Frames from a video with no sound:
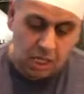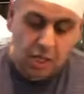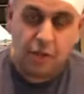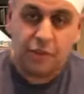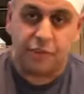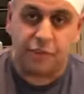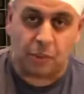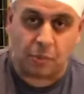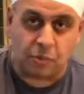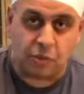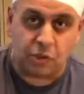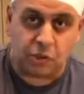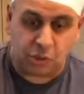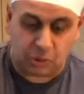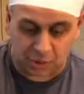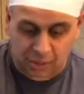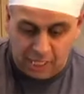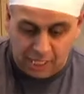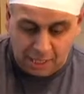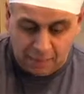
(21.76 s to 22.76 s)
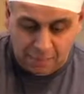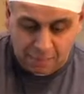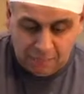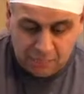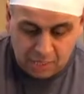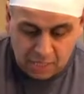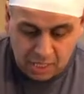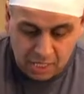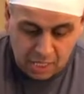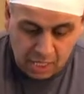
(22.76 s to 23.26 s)
some sugar
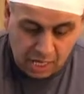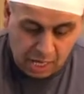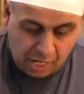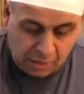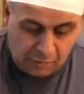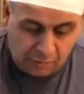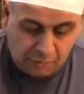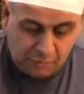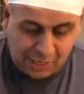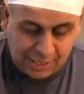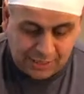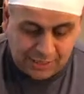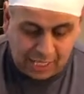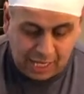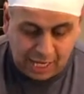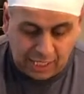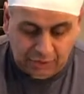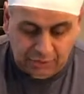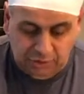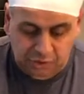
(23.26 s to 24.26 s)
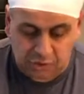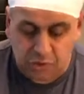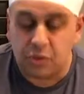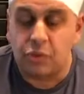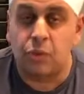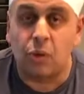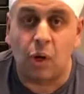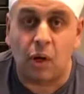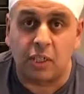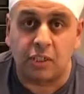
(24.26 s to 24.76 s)
and fast action
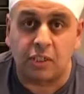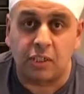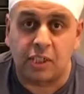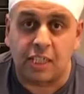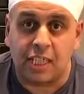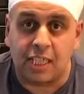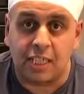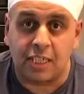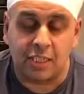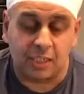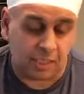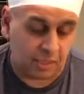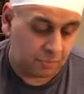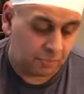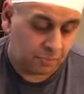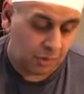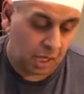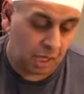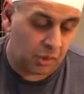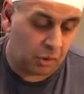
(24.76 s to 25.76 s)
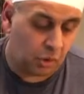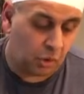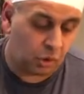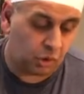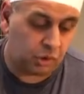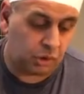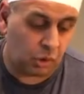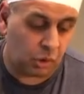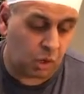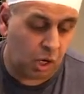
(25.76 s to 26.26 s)
dried yeast, and
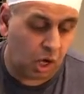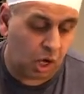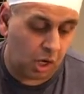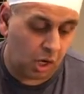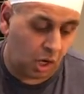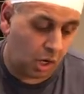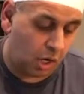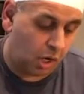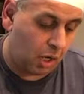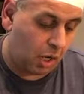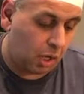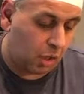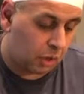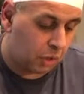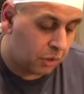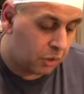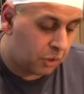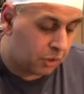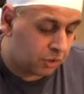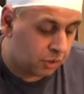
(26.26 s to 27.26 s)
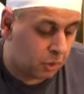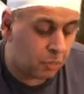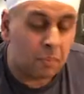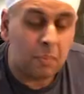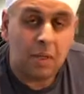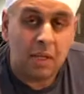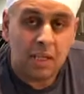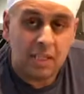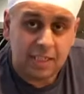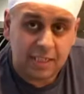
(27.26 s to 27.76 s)
also I'll use some
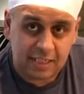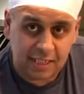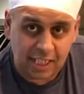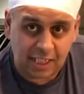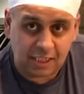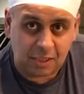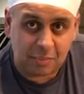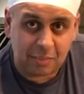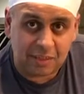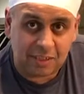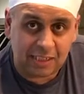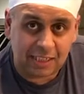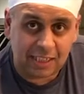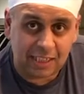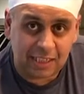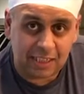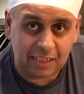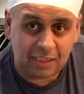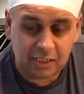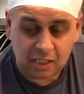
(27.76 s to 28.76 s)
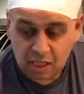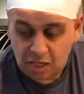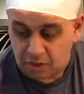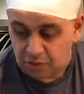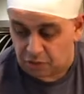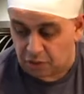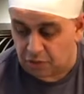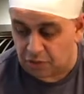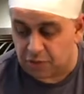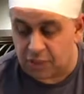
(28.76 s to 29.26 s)
sesame seeds.
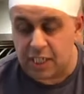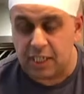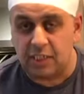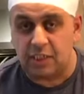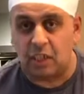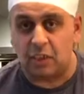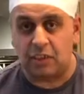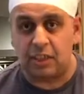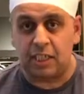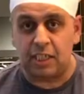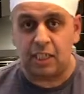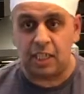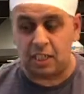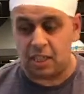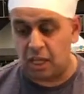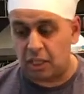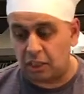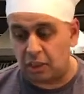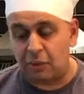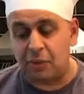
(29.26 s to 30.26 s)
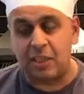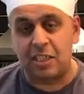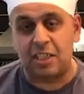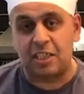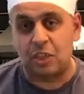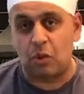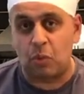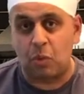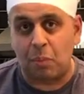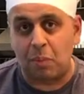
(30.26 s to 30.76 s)
So these are the ingredients
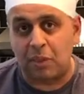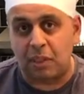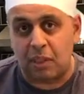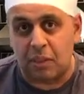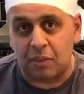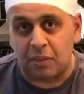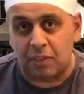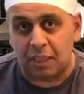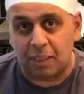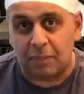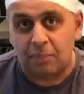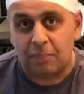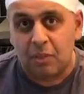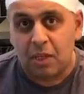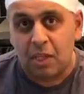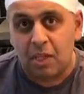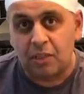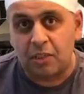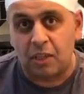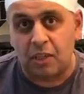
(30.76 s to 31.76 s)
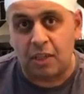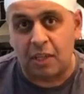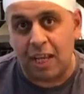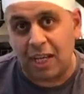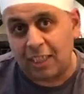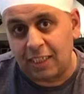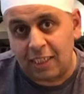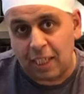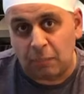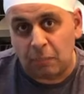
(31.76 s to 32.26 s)
that we'll be using. So the
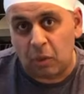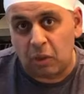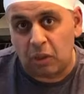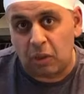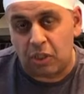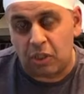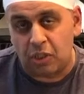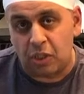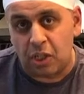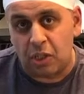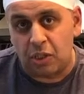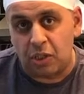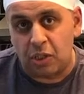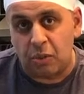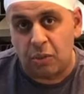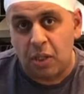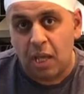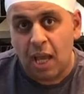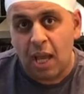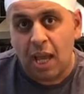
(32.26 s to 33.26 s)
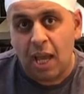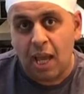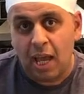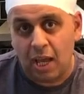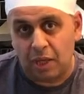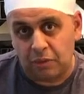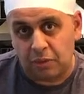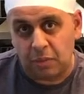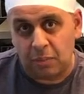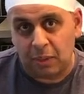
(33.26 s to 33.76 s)
next step, I'm going to show you how
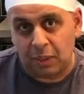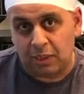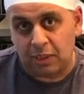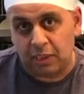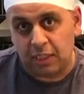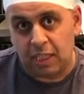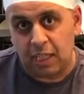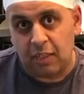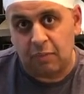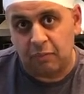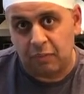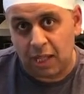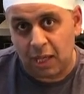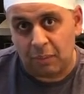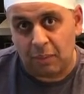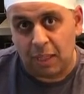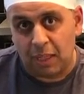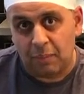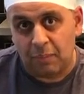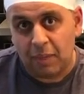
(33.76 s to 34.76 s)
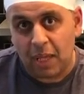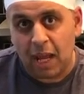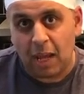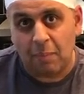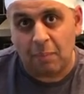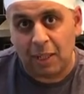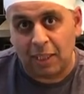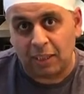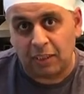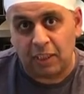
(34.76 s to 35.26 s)
to mix the flour and
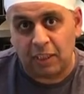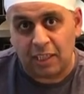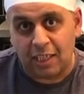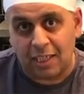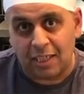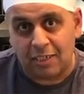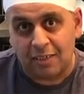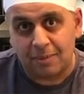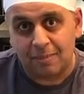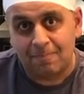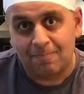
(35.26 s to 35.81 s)
make the yeast.